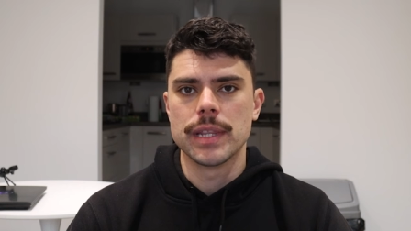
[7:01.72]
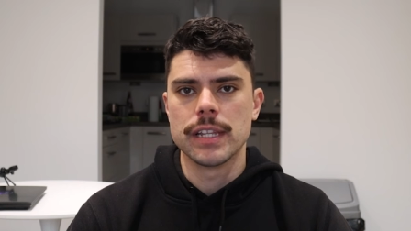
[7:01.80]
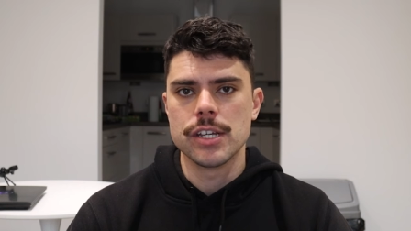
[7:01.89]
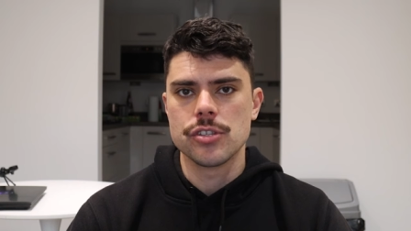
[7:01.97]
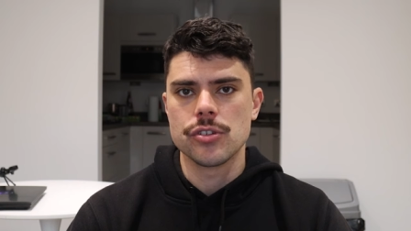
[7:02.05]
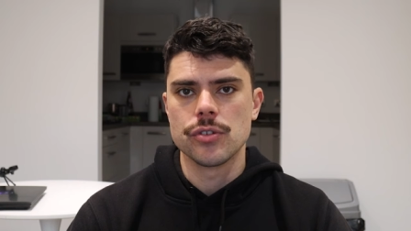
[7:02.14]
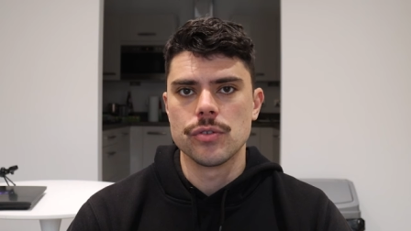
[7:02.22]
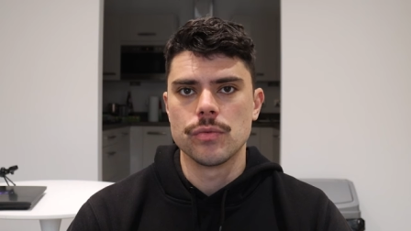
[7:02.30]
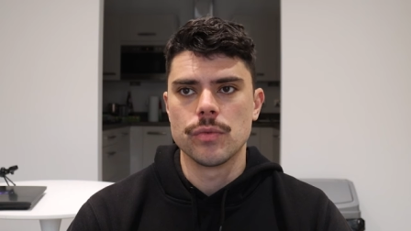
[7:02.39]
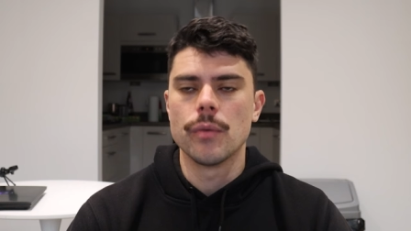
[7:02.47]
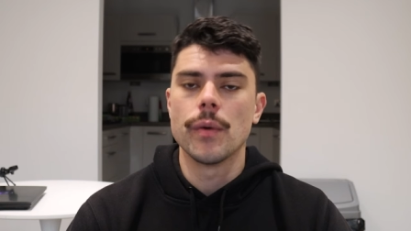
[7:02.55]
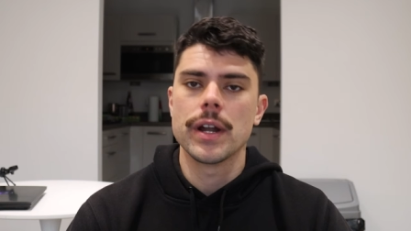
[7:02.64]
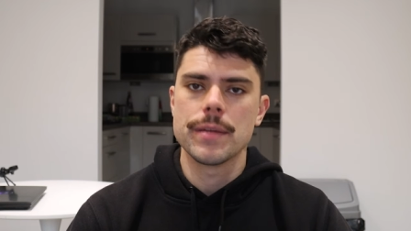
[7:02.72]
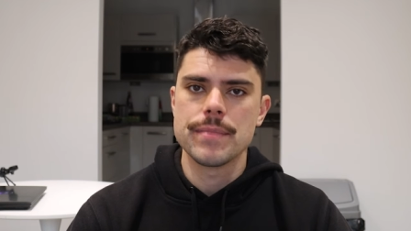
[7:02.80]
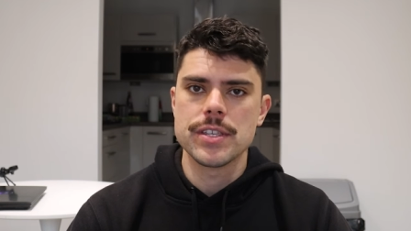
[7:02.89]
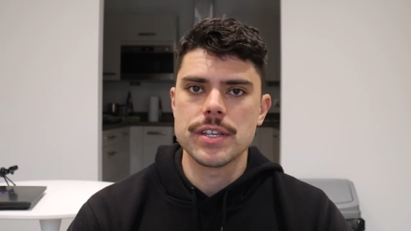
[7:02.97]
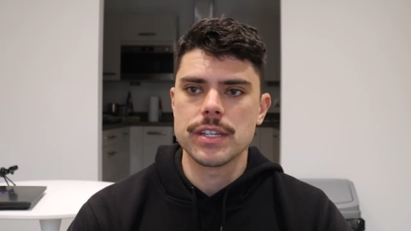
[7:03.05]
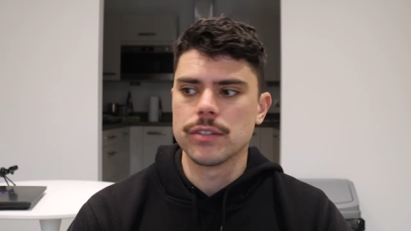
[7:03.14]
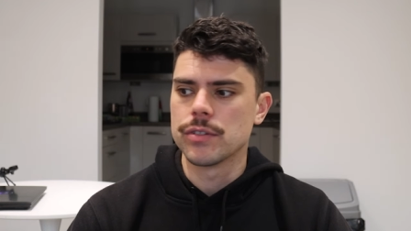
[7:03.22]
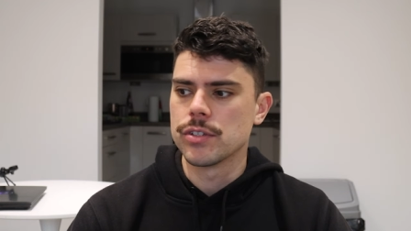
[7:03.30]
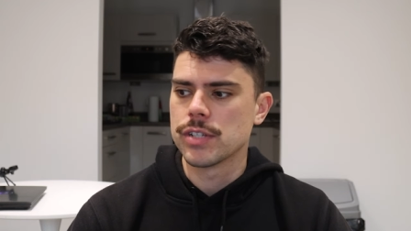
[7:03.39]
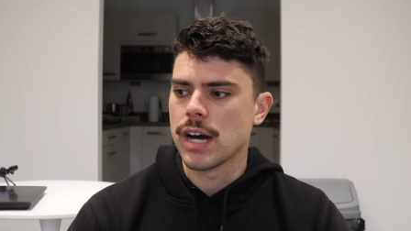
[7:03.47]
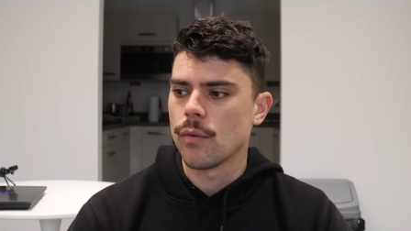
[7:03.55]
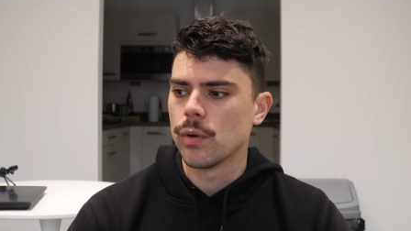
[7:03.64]
been linked to. Well, one in particular
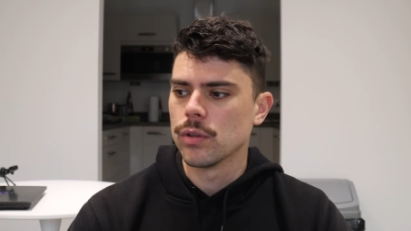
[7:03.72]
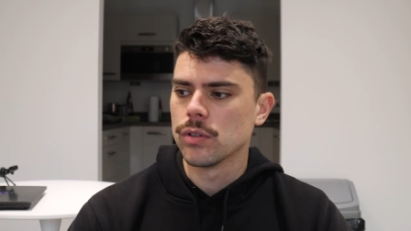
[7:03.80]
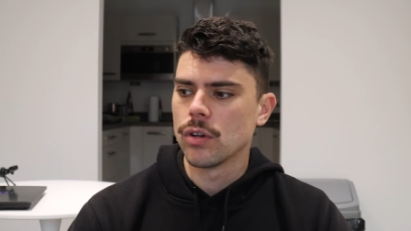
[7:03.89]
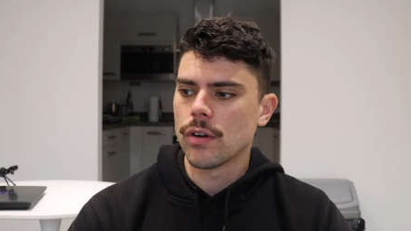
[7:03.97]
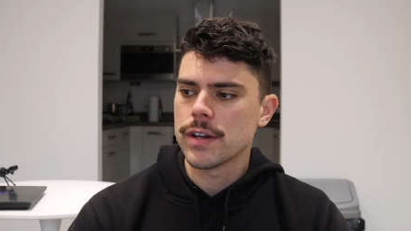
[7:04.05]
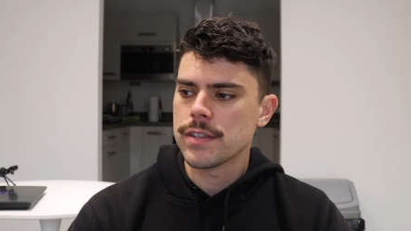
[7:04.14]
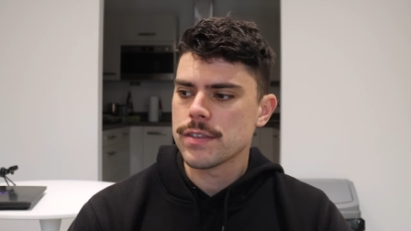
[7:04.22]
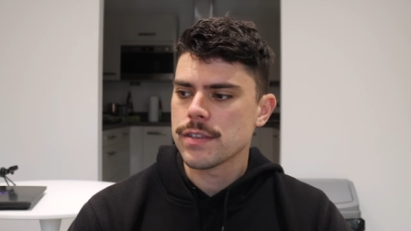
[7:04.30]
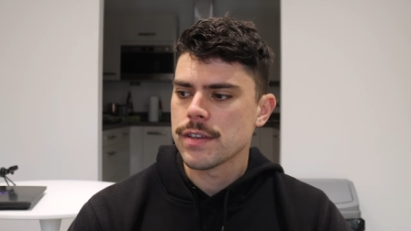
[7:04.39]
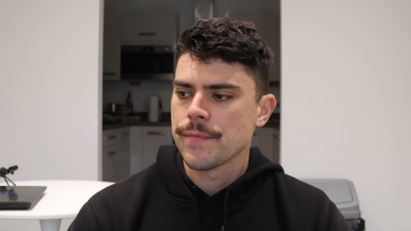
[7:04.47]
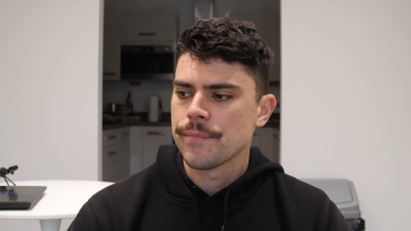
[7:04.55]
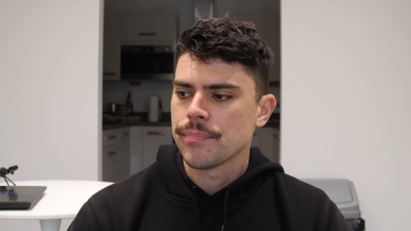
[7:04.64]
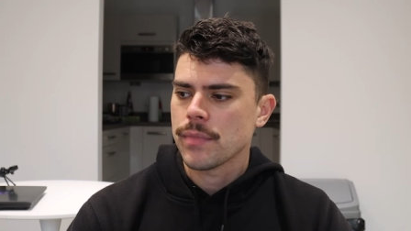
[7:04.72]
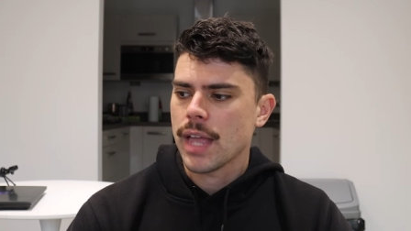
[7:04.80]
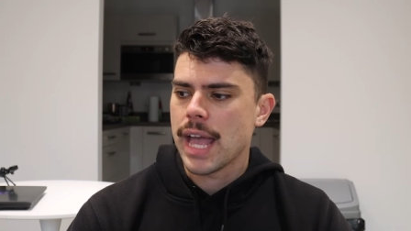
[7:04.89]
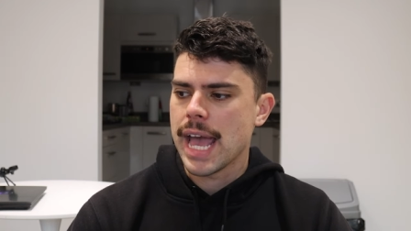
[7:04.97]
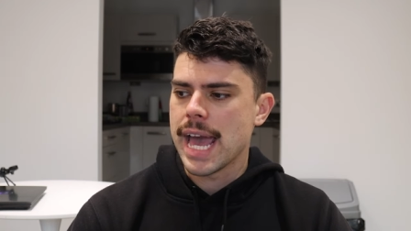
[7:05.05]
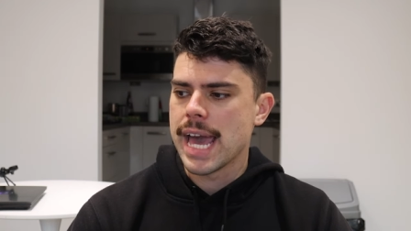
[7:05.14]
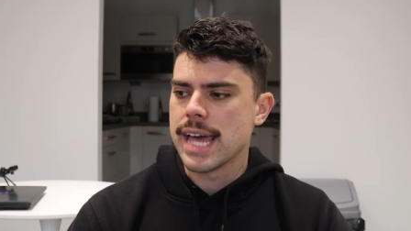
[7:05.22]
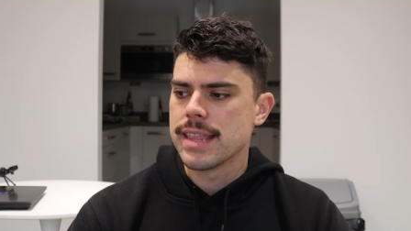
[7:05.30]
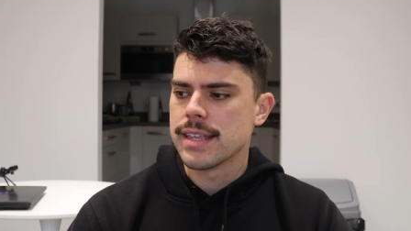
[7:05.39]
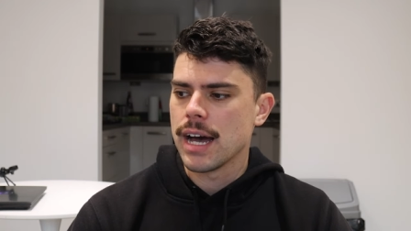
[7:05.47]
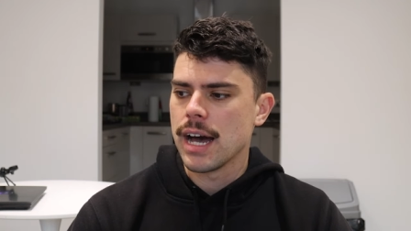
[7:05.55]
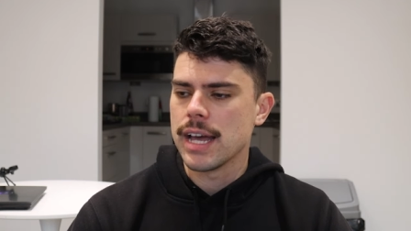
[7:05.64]
is uh, Will Lawrence,
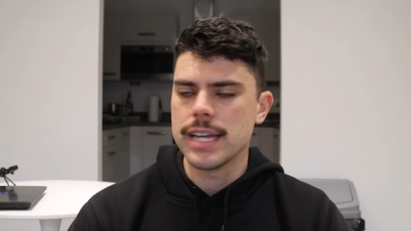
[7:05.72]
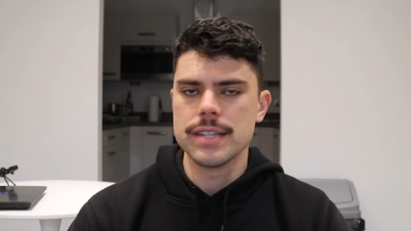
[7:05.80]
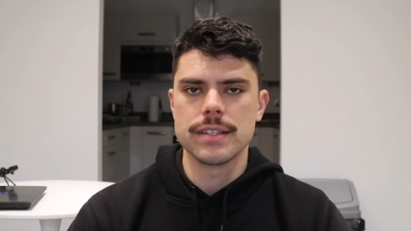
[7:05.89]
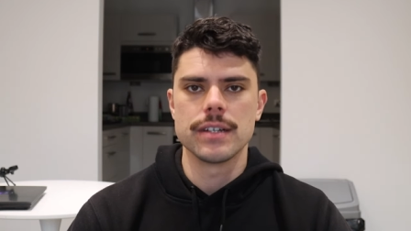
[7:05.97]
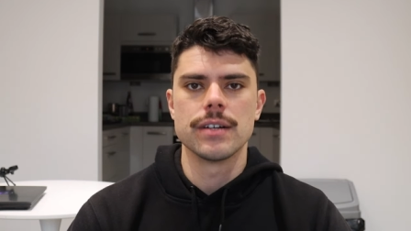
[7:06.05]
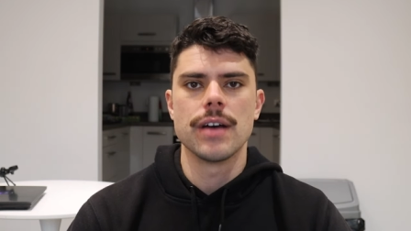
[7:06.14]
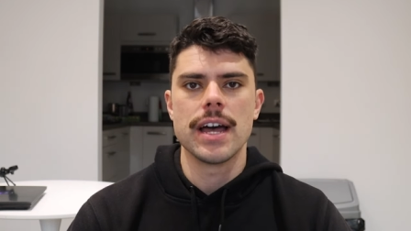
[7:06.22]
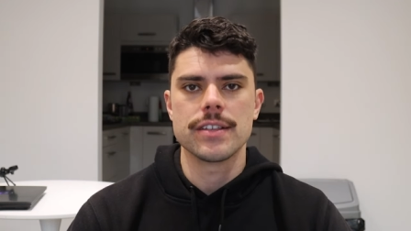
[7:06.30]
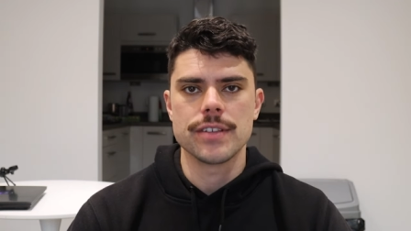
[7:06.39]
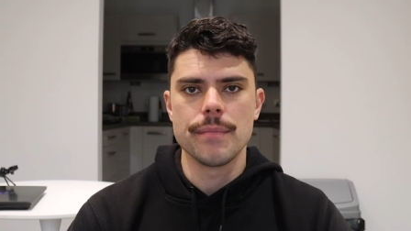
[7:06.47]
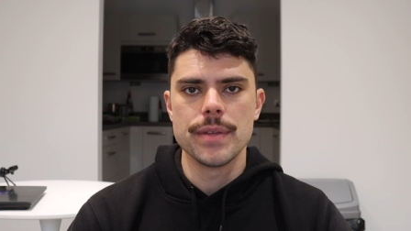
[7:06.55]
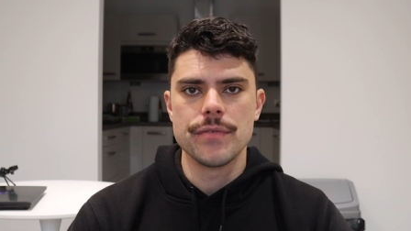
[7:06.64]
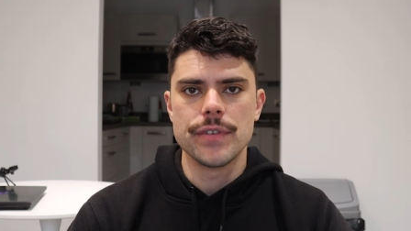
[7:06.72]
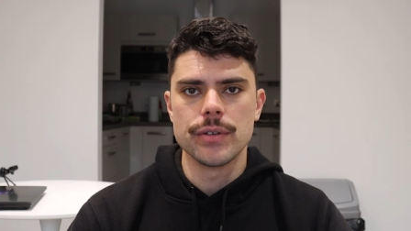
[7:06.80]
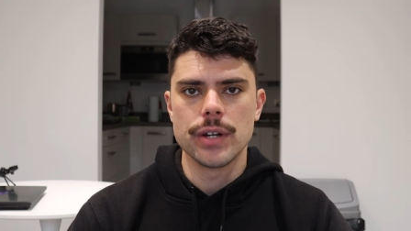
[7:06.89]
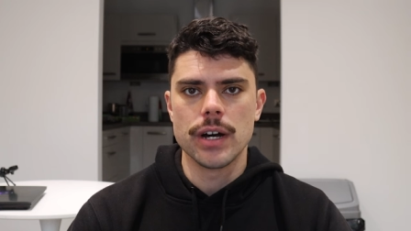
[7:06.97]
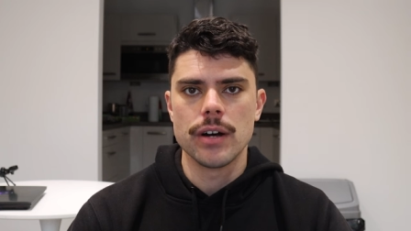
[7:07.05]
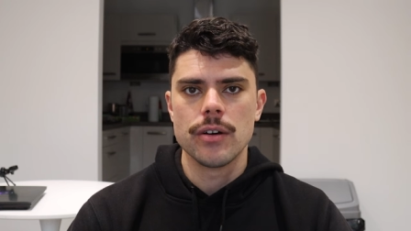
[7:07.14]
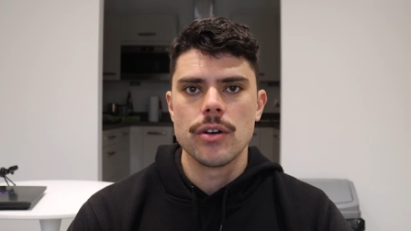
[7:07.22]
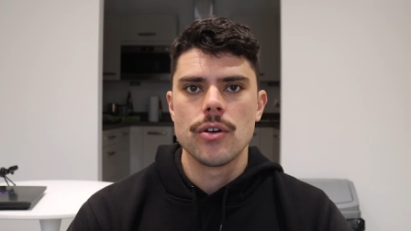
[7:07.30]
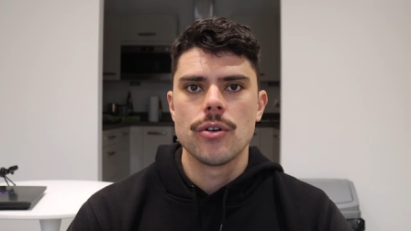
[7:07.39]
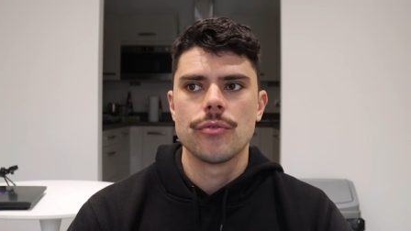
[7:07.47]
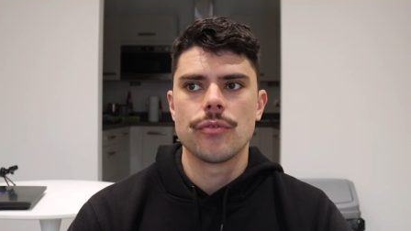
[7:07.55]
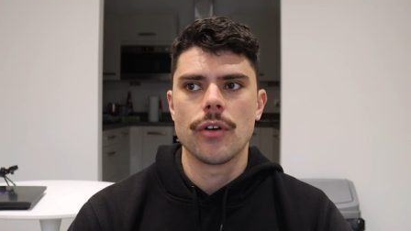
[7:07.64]
and uh, he's an outside midfielder
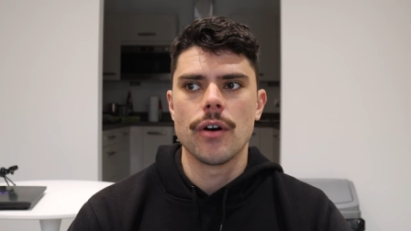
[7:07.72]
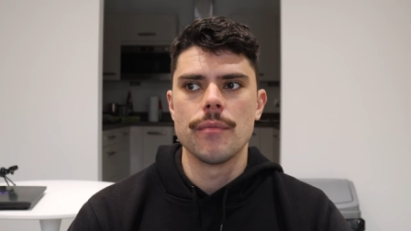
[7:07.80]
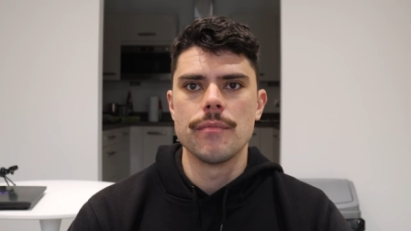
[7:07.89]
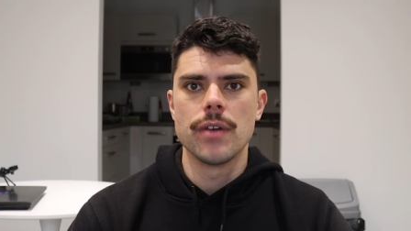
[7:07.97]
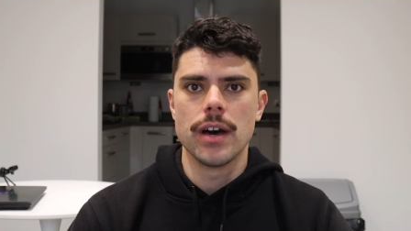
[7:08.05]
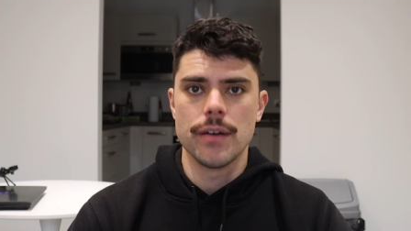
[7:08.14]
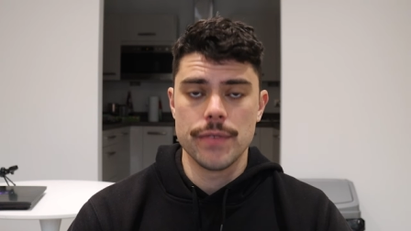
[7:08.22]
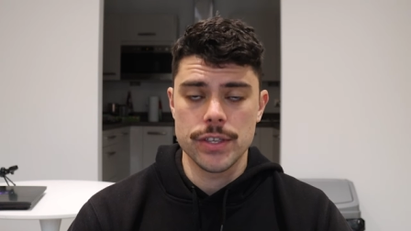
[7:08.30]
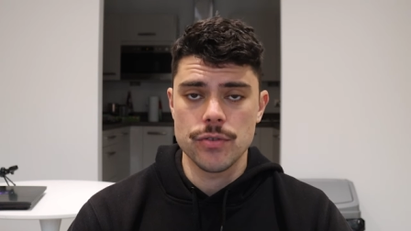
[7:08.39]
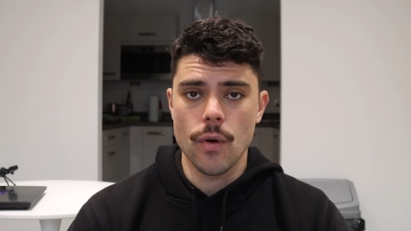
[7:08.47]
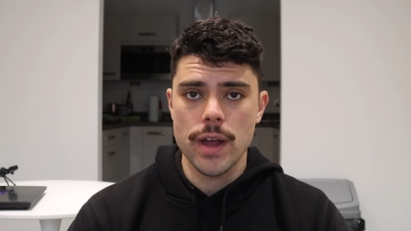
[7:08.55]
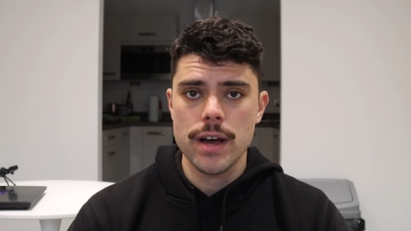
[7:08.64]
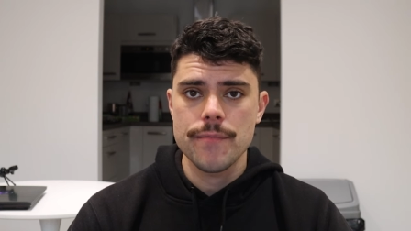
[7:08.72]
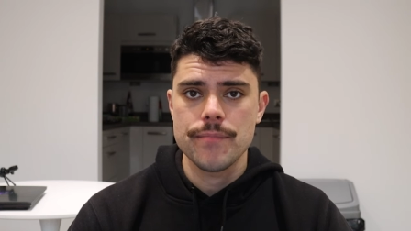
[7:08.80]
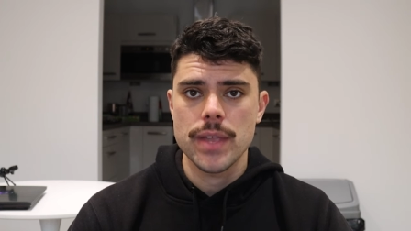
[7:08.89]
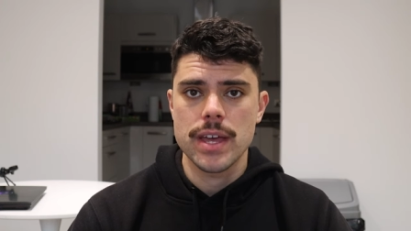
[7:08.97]
from uh, Victoria.